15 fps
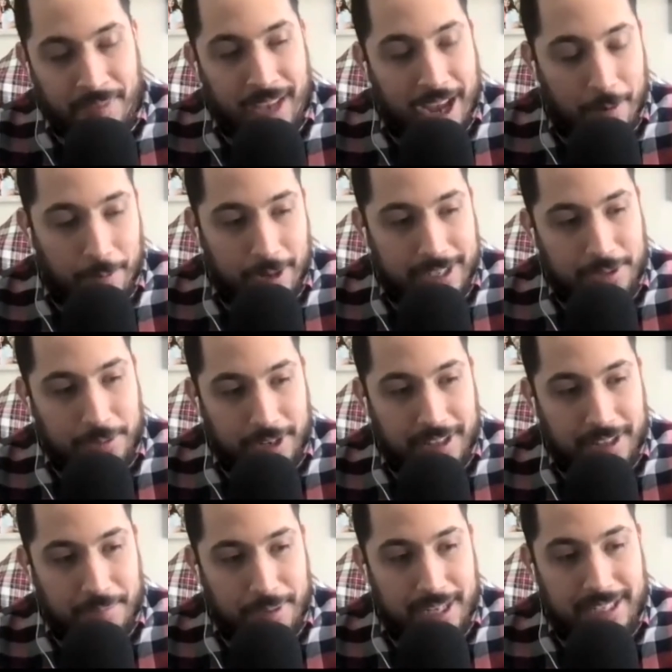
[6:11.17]
I went to one of
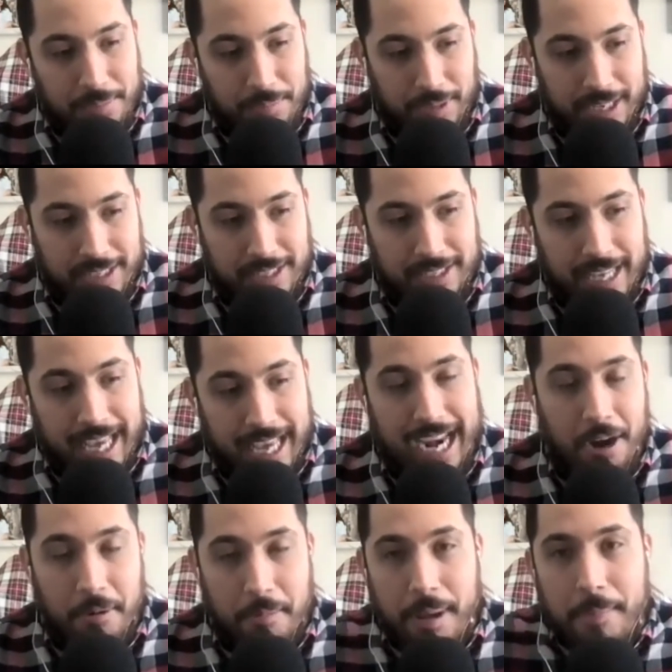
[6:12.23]
the pizza places and
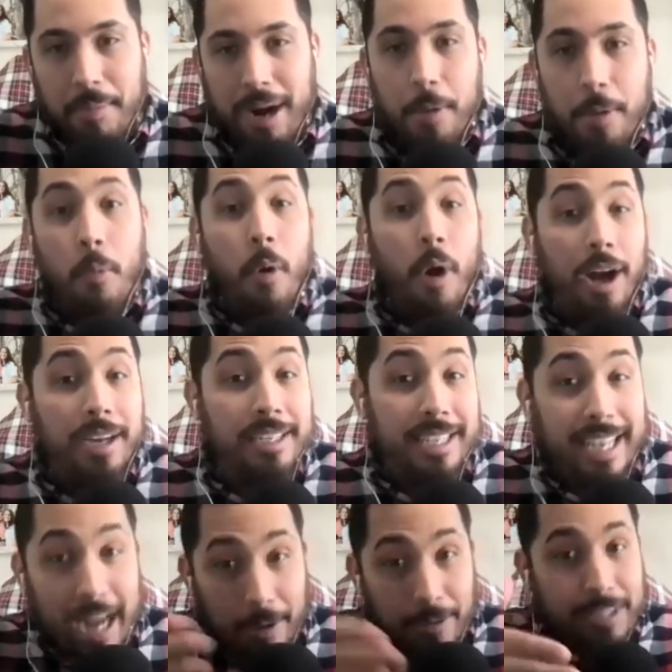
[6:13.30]
I remember I walked
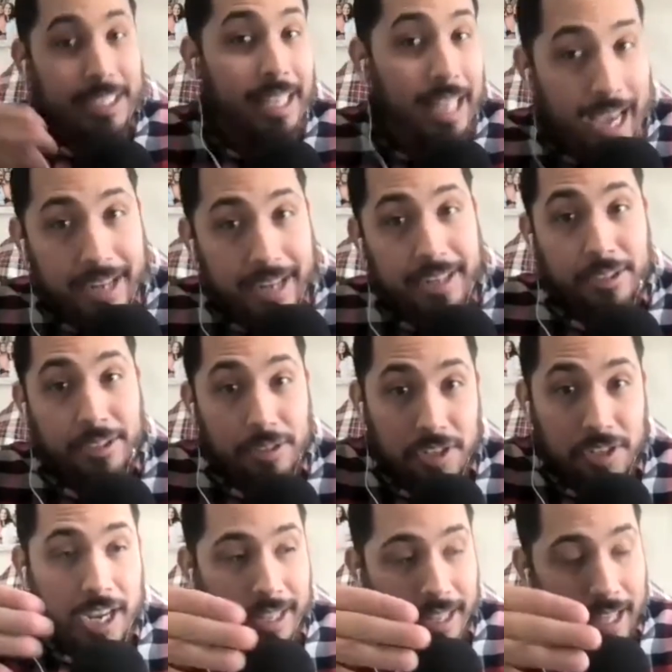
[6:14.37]
in. I was in line because it was a
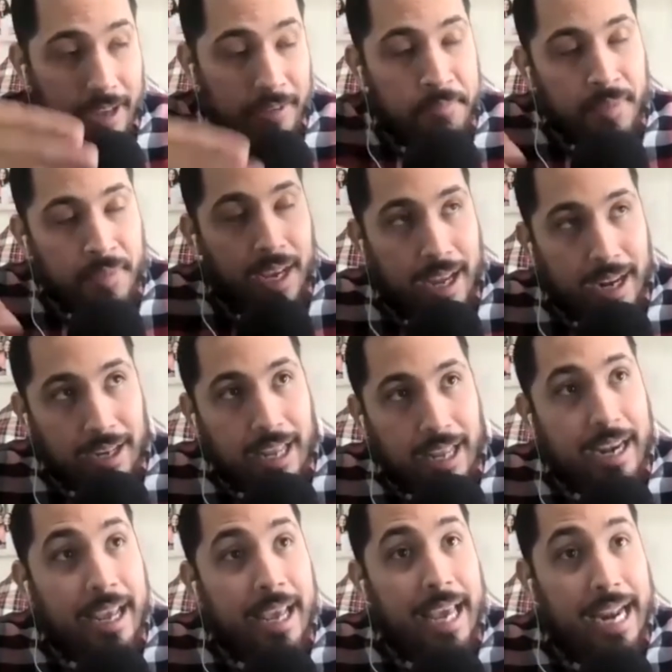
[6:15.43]
giant line. I got in
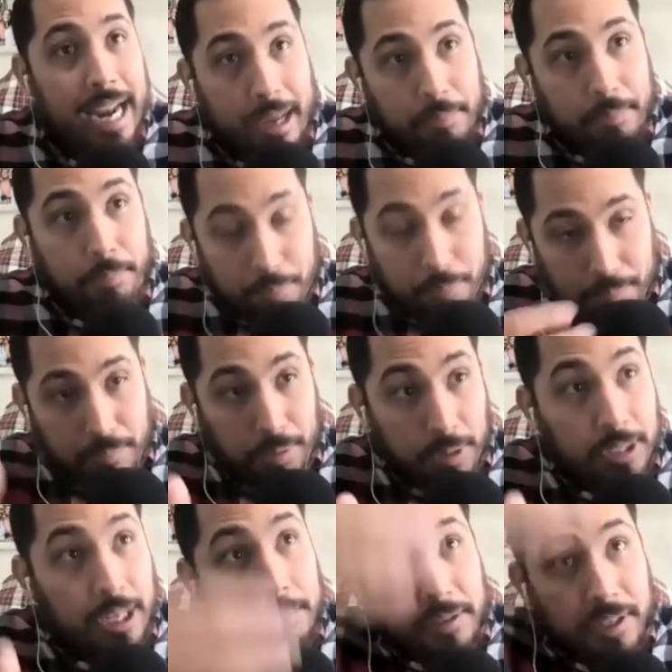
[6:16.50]
line and I
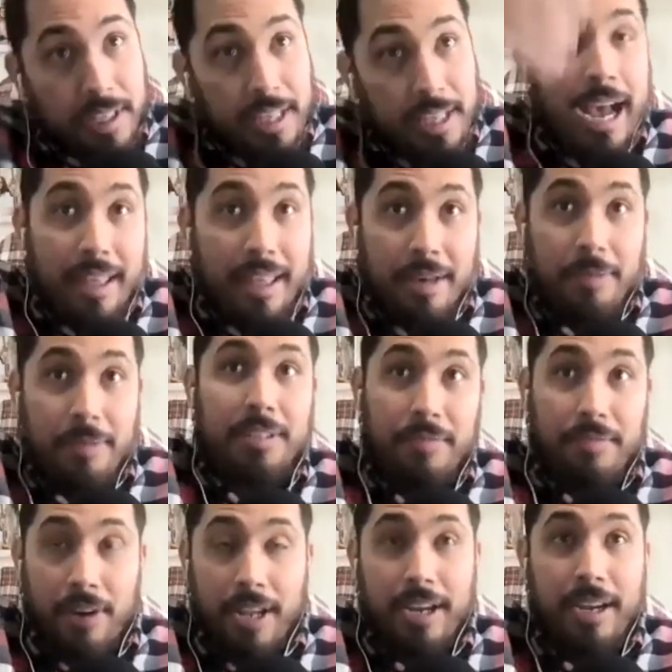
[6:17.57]
pulled up to the guy that was in
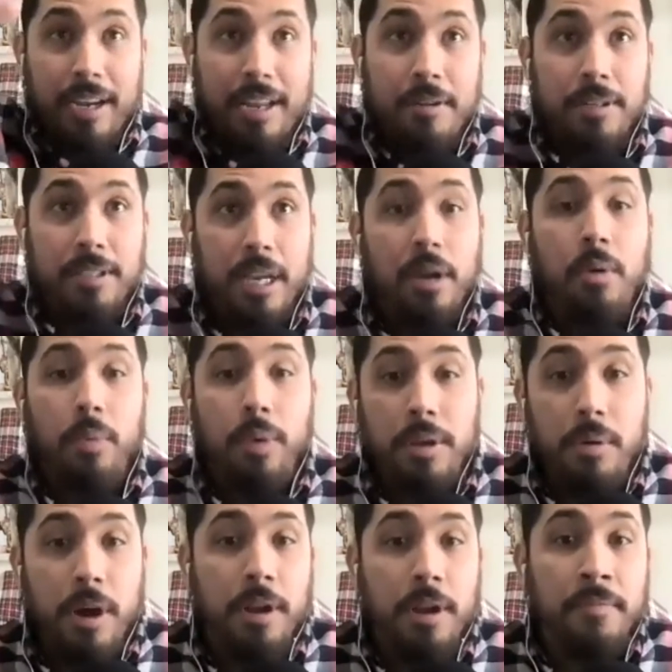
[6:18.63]
front and he was like, What do
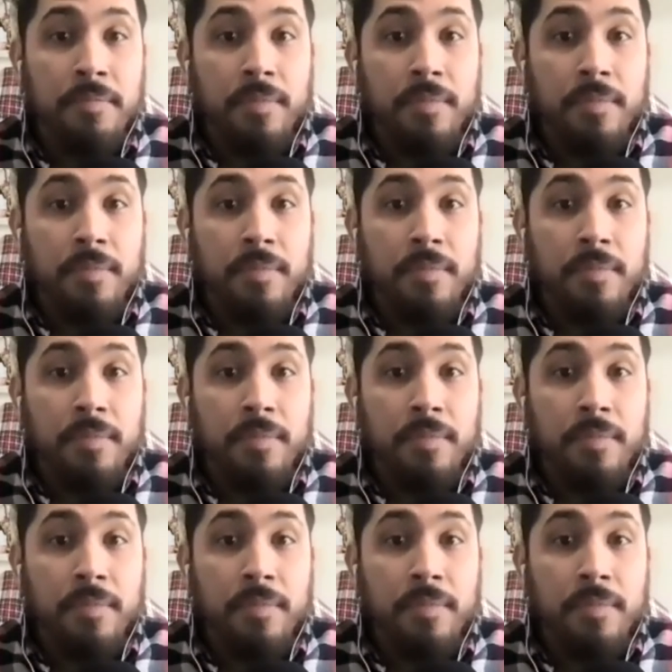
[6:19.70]
you want?